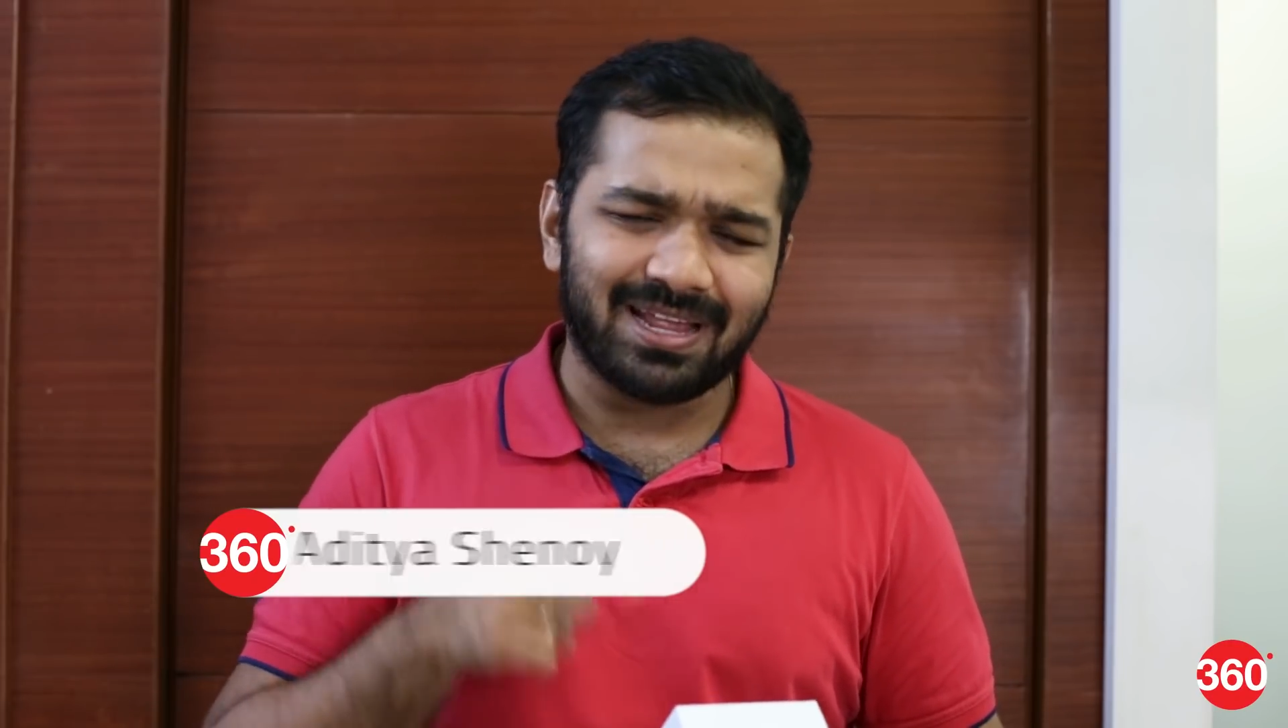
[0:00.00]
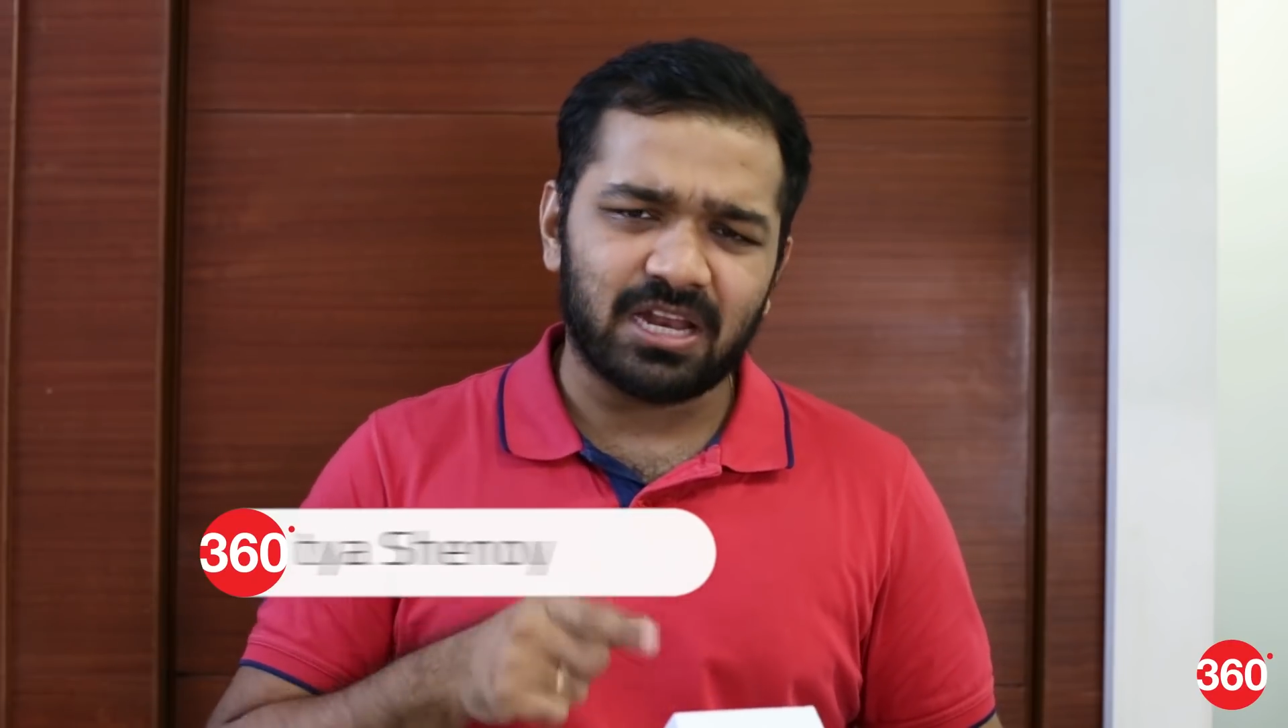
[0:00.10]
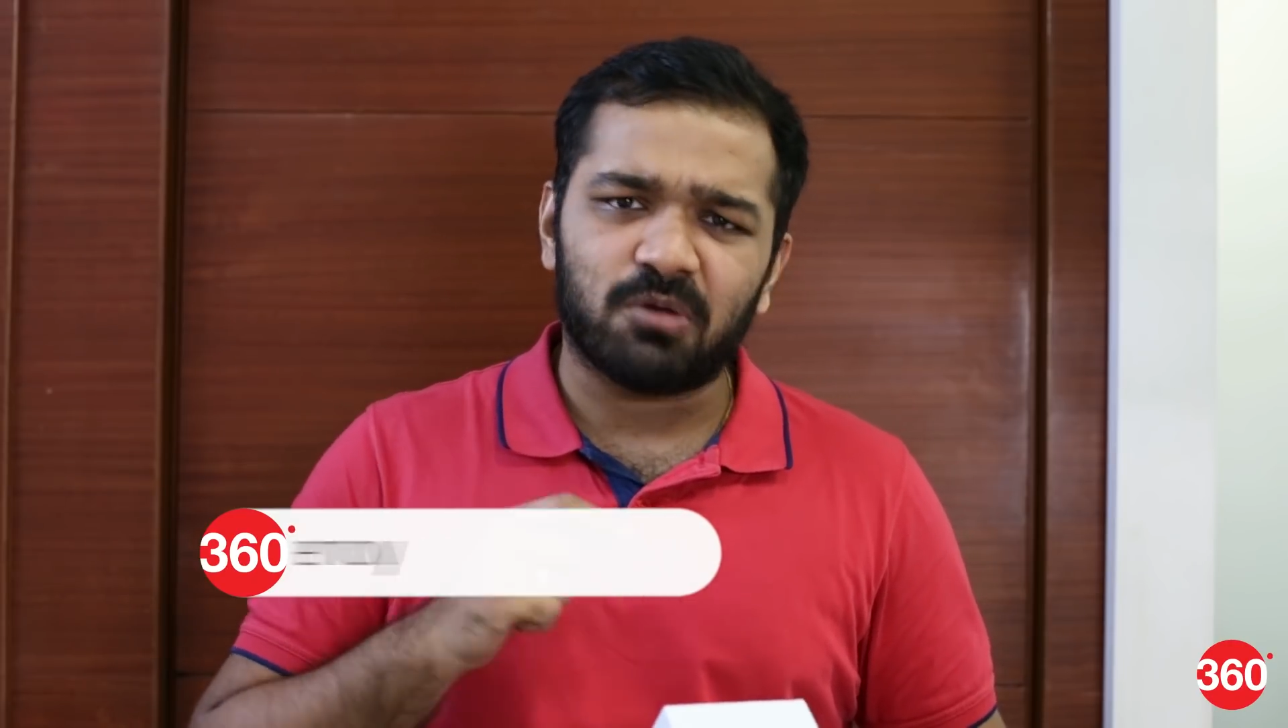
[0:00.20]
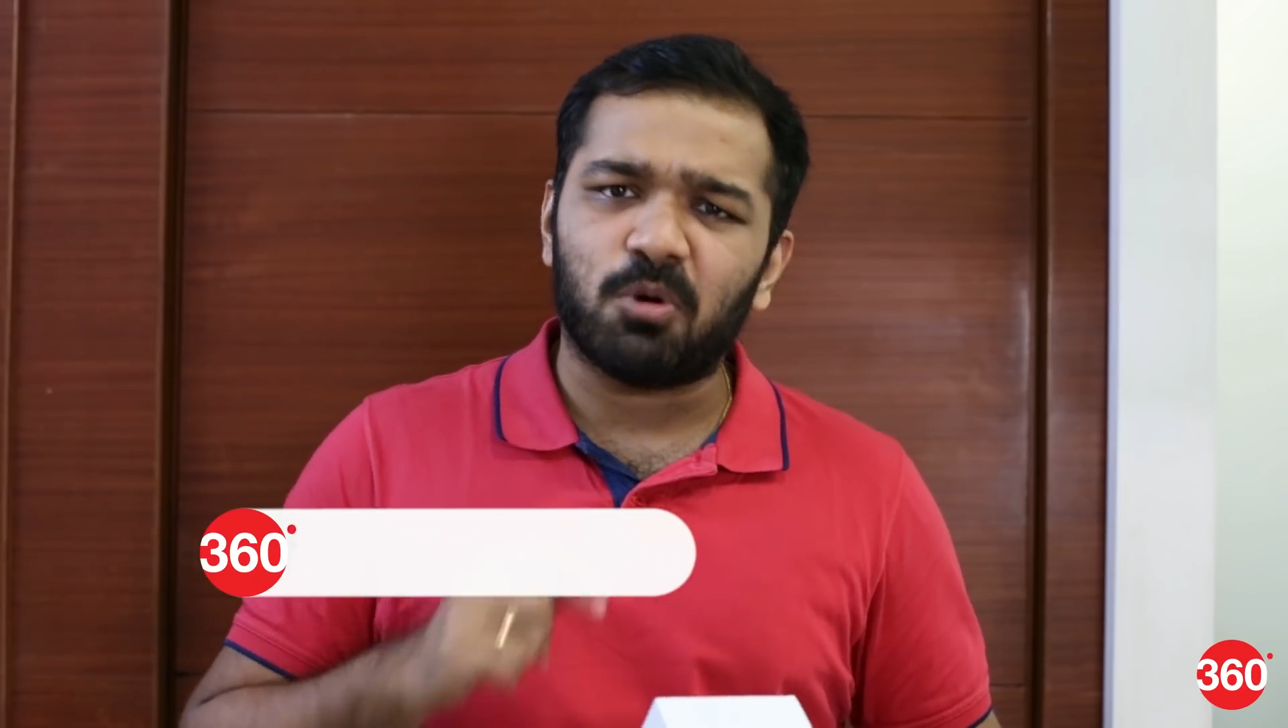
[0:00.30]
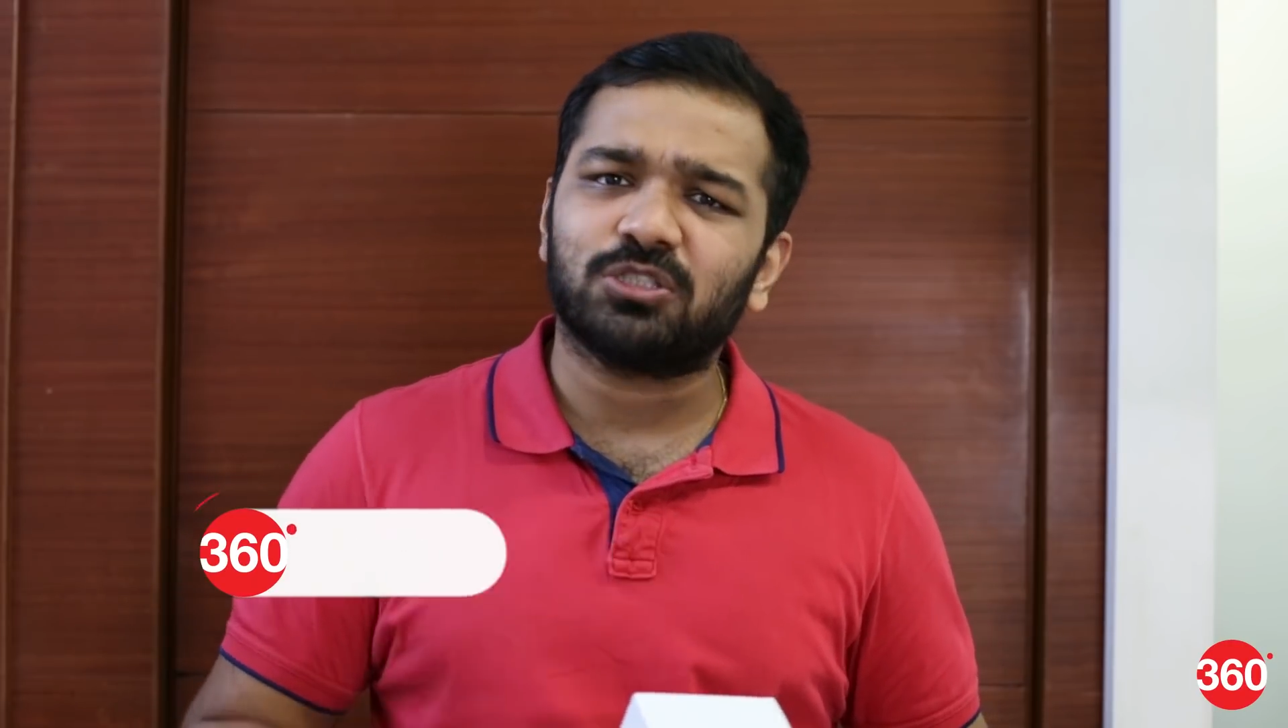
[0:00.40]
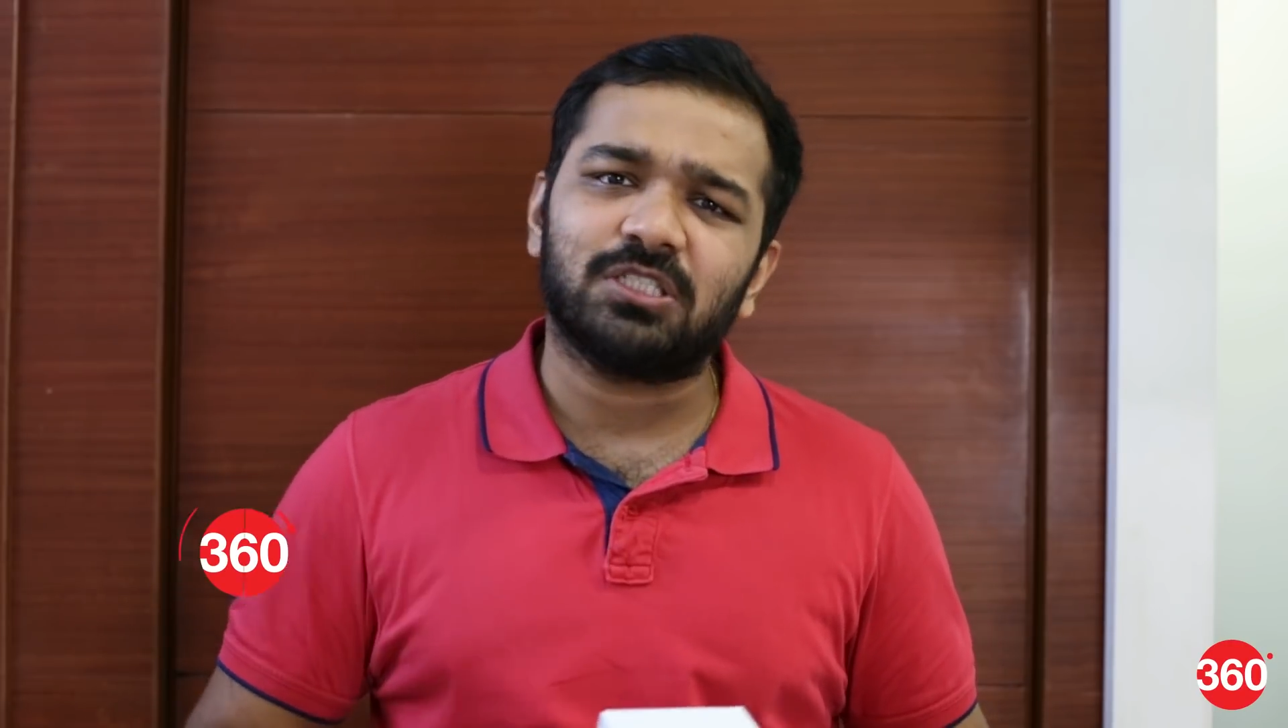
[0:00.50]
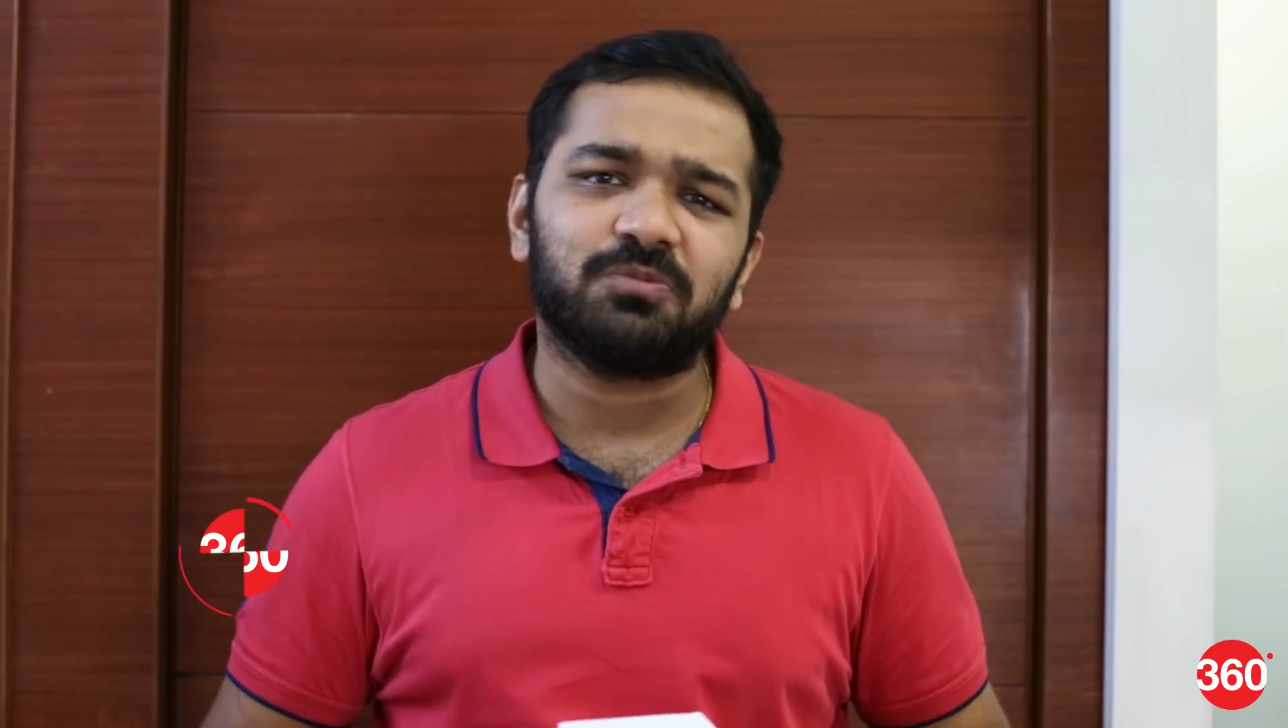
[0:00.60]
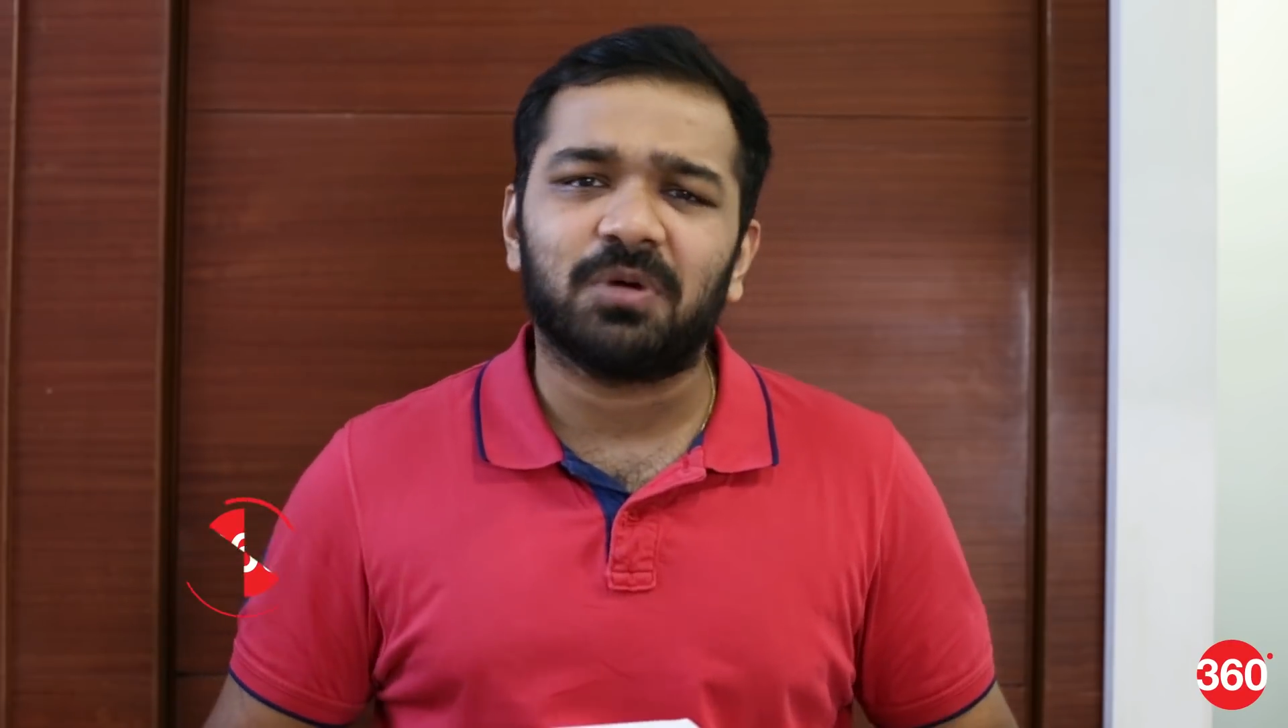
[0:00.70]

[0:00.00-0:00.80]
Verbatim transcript: and unbox the